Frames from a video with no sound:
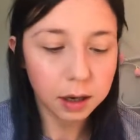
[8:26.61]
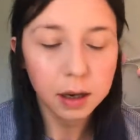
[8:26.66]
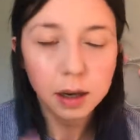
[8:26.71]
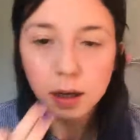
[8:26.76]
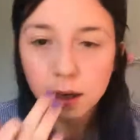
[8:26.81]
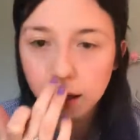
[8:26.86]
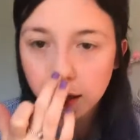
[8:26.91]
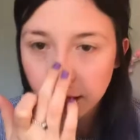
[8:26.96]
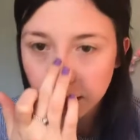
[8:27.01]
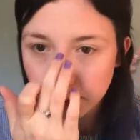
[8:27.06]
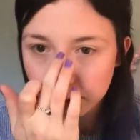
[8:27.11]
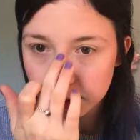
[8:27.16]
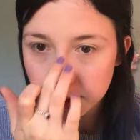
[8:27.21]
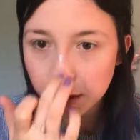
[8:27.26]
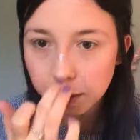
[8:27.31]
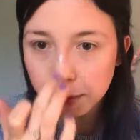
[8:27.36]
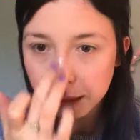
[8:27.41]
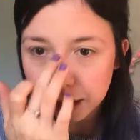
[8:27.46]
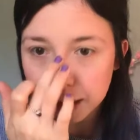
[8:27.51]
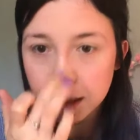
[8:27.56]
a
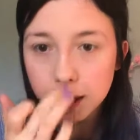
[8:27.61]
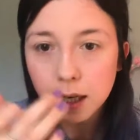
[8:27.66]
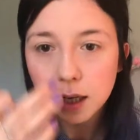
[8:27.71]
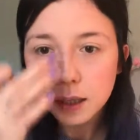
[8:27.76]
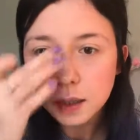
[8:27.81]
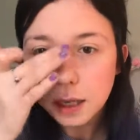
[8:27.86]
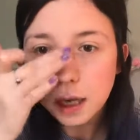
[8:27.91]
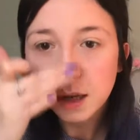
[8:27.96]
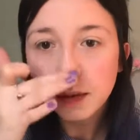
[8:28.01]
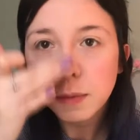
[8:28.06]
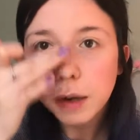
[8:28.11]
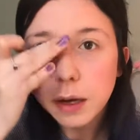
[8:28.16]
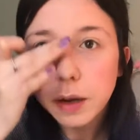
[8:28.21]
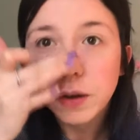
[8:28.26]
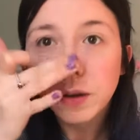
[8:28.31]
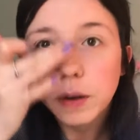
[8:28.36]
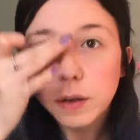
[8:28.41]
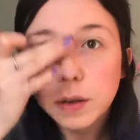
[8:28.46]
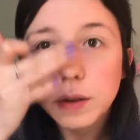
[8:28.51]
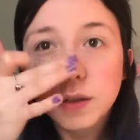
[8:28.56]
little bit down my
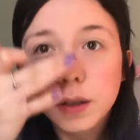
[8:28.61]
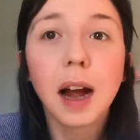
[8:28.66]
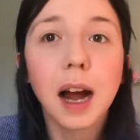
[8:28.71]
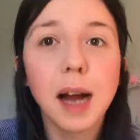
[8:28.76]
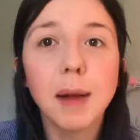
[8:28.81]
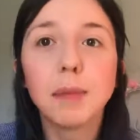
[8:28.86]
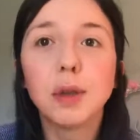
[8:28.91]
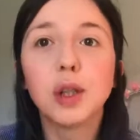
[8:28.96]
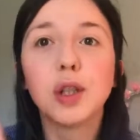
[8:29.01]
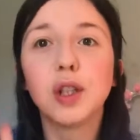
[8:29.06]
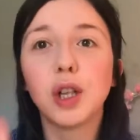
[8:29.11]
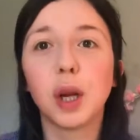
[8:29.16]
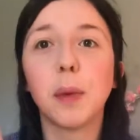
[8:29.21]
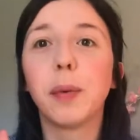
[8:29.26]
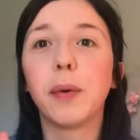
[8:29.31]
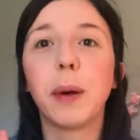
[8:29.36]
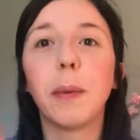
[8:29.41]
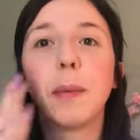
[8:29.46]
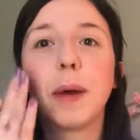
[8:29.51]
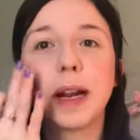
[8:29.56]
nose. I'm
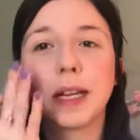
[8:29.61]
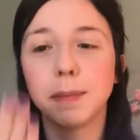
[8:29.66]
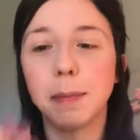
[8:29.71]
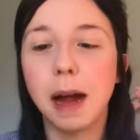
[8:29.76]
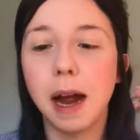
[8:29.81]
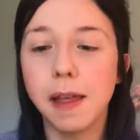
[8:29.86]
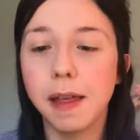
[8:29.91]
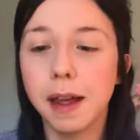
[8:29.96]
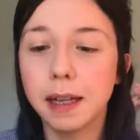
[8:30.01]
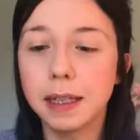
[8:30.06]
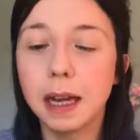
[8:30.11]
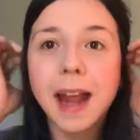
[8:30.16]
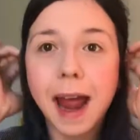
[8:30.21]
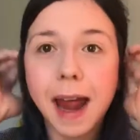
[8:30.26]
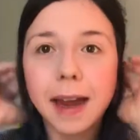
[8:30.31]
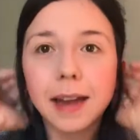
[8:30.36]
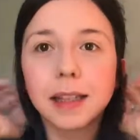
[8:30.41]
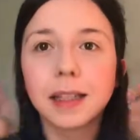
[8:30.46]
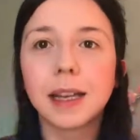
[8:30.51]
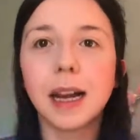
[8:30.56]
super impressed by this.
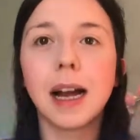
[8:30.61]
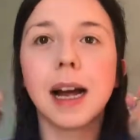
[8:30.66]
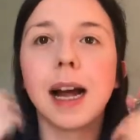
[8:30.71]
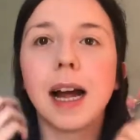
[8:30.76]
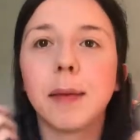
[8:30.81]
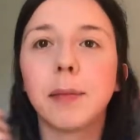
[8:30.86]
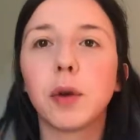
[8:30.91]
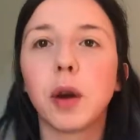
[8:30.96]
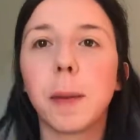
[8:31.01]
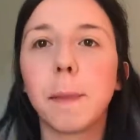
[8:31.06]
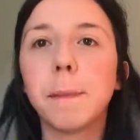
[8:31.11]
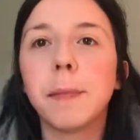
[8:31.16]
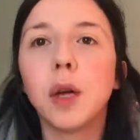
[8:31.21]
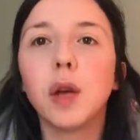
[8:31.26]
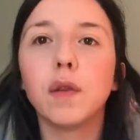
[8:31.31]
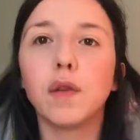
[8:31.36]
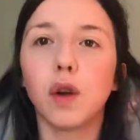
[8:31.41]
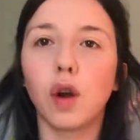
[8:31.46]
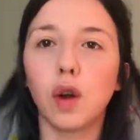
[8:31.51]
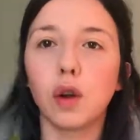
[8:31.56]
Next, I'm going to
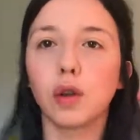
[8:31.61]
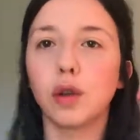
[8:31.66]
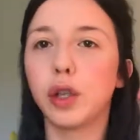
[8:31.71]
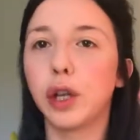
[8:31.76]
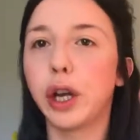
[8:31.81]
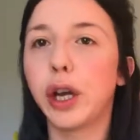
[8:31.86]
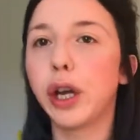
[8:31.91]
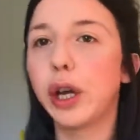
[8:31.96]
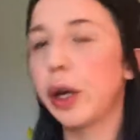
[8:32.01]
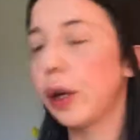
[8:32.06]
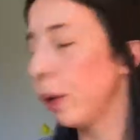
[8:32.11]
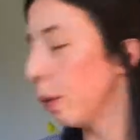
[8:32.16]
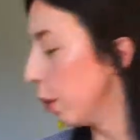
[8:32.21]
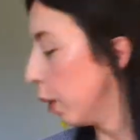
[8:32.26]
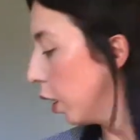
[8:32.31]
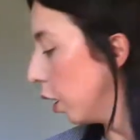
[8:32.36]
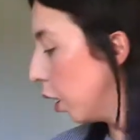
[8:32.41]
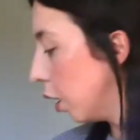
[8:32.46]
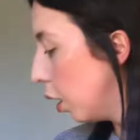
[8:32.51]
move on to